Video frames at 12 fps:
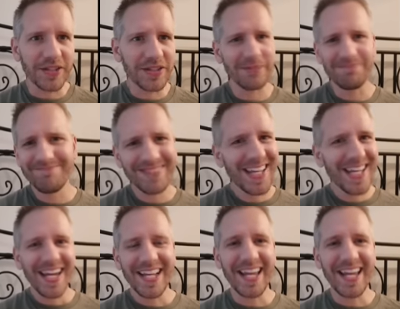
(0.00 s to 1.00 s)
So
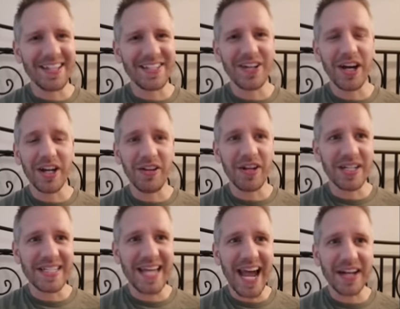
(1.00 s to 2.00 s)
again, that's not a lot of
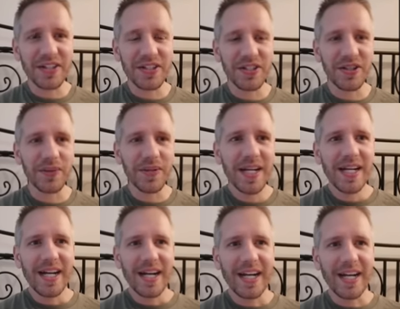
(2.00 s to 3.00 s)
attack, so
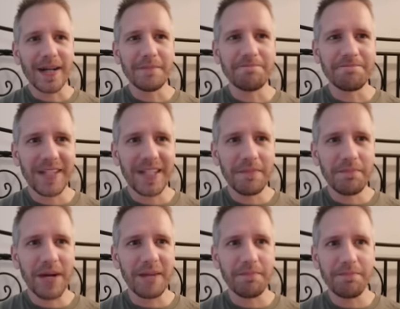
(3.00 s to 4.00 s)

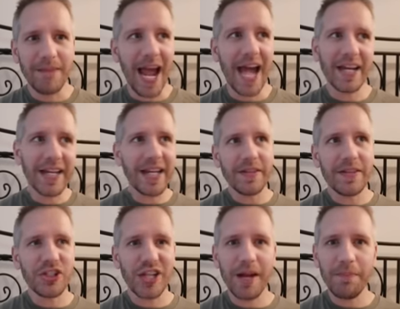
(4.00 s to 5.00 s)
by adding in the
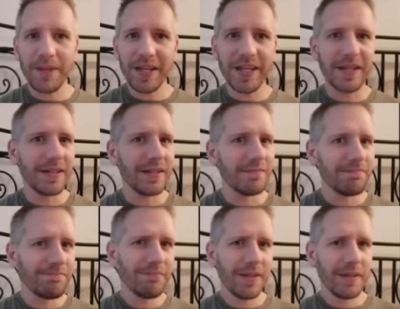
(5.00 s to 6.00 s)
champion
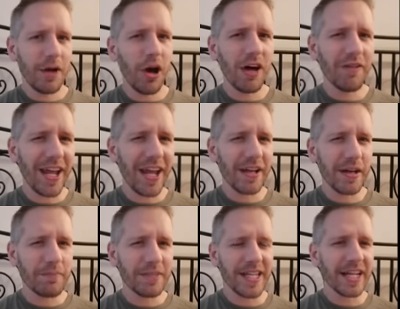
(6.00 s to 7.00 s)
offhand,
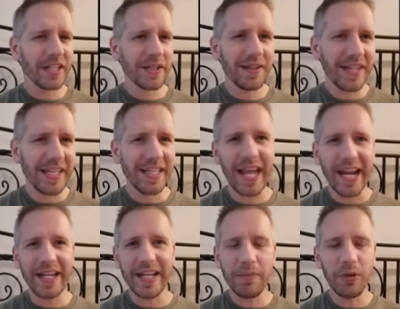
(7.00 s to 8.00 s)
I'm technically
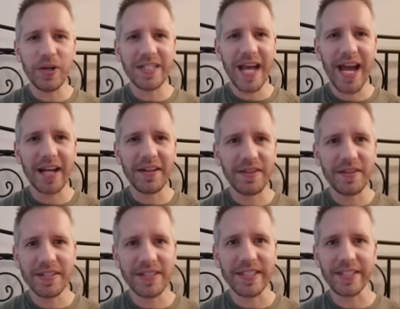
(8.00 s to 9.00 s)
gaining more attack than
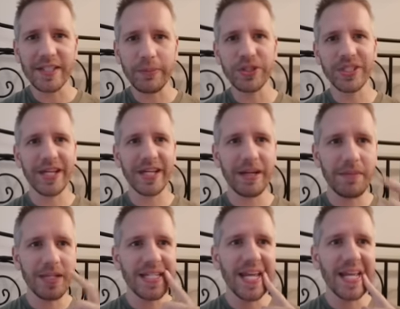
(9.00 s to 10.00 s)
the 60% I'd
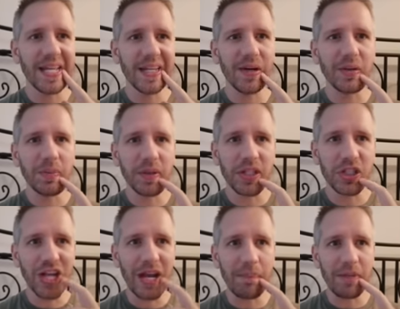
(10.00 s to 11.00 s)
be taking out to put the
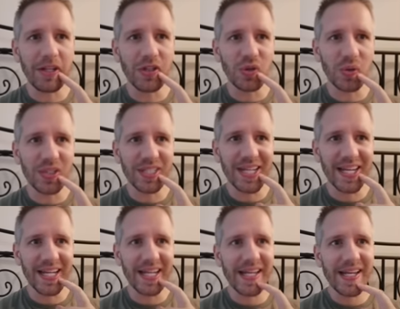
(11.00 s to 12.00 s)
champion jewels in,